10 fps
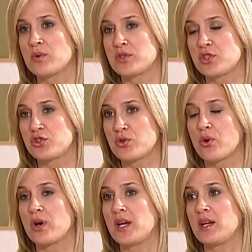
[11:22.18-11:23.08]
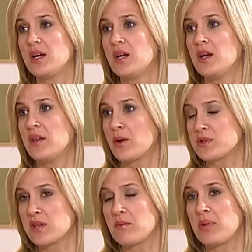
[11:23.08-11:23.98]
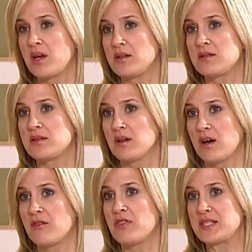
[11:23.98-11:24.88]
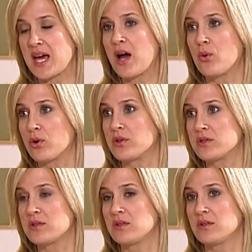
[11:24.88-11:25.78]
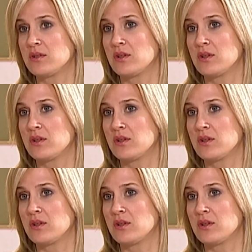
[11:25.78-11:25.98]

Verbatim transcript: was yes. destroyed, that was at the base of the towers mm-hmm.